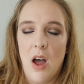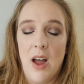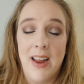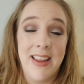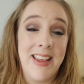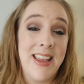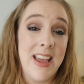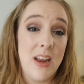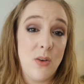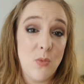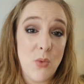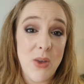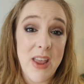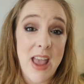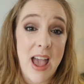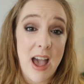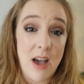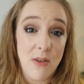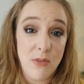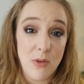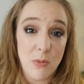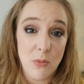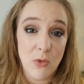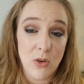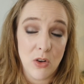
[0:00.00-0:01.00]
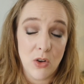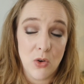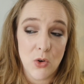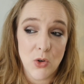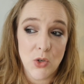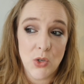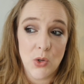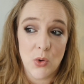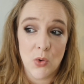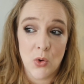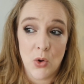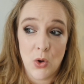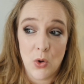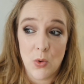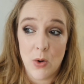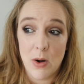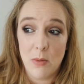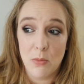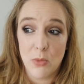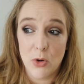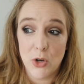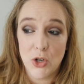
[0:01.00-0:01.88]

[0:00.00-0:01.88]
Again, we have a Laura